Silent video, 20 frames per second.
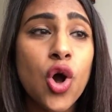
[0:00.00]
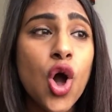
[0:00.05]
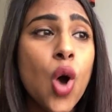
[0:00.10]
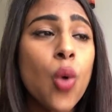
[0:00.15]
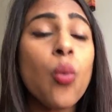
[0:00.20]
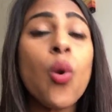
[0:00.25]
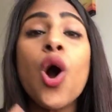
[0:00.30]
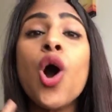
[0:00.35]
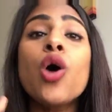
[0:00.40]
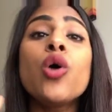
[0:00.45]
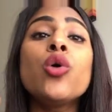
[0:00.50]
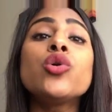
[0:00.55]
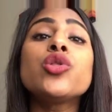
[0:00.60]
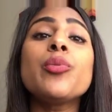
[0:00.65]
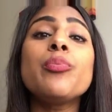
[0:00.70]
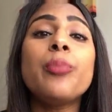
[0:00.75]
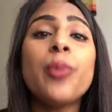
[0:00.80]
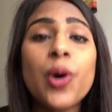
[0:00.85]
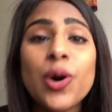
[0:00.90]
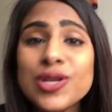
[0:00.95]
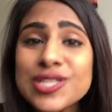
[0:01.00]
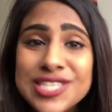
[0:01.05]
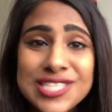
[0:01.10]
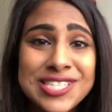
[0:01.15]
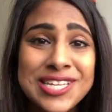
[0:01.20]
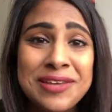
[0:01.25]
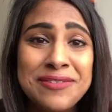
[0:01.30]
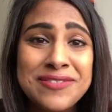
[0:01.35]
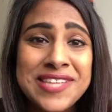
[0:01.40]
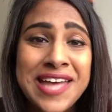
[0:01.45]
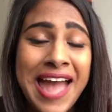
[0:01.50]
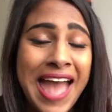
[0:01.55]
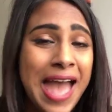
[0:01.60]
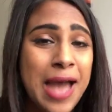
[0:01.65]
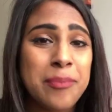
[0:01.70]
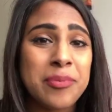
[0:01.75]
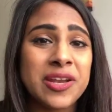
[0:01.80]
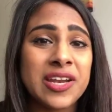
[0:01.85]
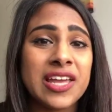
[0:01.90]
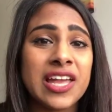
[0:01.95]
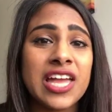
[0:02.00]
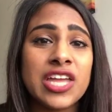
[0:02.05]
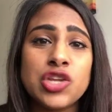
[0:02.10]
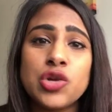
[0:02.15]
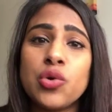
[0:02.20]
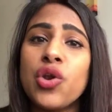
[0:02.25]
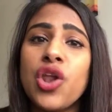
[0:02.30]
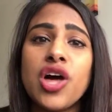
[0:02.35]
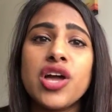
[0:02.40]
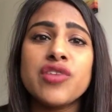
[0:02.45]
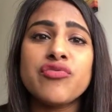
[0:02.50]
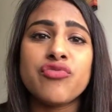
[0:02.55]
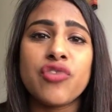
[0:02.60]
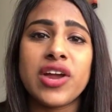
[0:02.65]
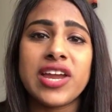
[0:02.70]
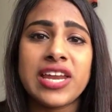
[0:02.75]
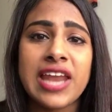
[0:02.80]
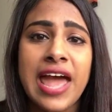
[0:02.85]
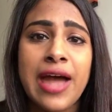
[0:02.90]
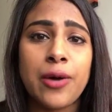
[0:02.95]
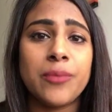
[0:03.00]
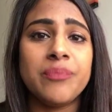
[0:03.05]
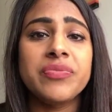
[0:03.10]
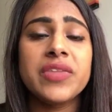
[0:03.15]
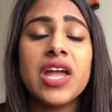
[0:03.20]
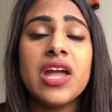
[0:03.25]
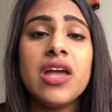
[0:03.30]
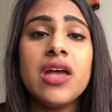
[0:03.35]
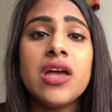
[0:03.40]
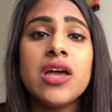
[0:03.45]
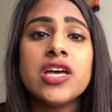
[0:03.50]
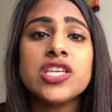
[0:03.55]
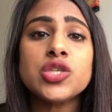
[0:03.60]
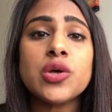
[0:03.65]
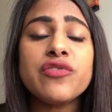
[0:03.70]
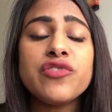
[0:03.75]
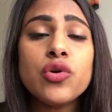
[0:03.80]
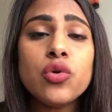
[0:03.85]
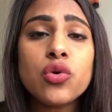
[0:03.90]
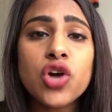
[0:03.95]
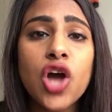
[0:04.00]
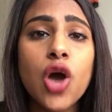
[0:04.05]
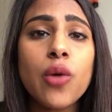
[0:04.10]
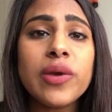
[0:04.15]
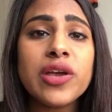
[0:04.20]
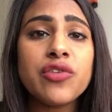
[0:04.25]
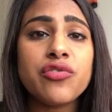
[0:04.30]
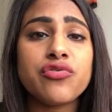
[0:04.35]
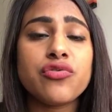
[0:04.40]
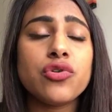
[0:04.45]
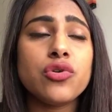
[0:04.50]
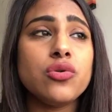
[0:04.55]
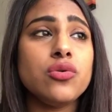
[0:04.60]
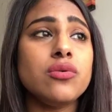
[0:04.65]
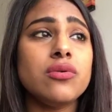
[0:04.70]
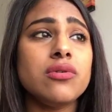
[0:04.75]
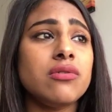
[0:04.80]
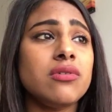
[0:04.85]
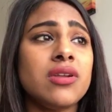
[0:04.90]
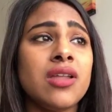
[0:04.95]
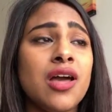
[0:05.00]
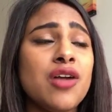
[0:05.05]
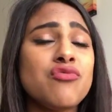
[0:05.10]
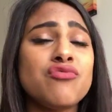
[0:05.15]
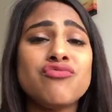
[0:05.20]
What are all the positives that are happening in your life right now? So if you're going through like